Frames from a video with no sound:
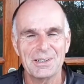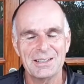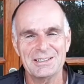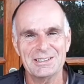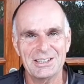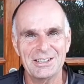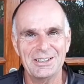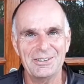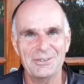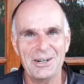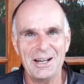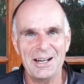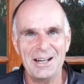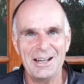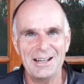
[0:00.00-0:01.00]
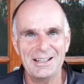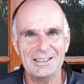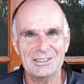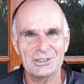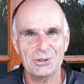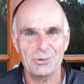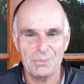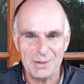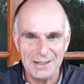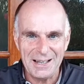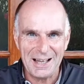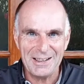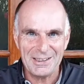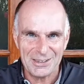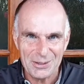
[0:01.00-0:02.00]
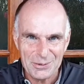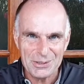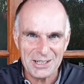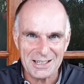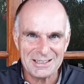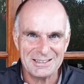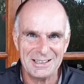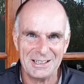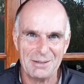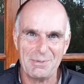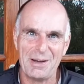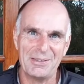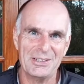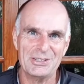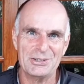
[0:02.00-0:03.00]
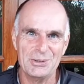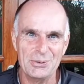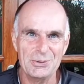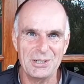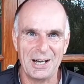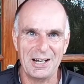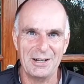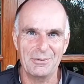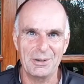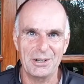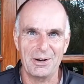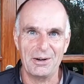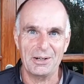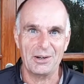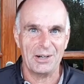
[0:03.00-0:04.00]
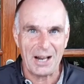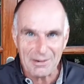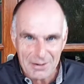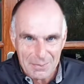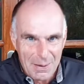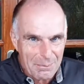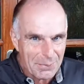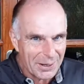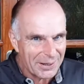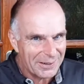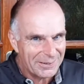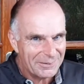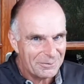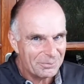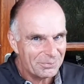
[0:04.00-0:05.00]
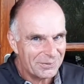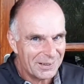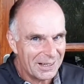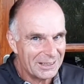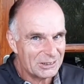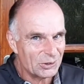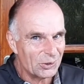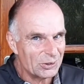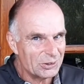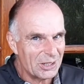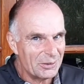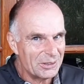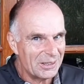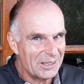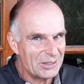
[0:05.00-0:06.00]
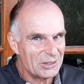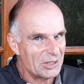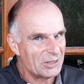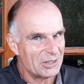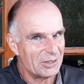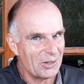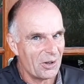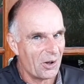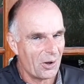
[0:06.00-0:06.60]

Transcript: to be enthusiastic about this new diet we're going on. And remember, it's also delicious and not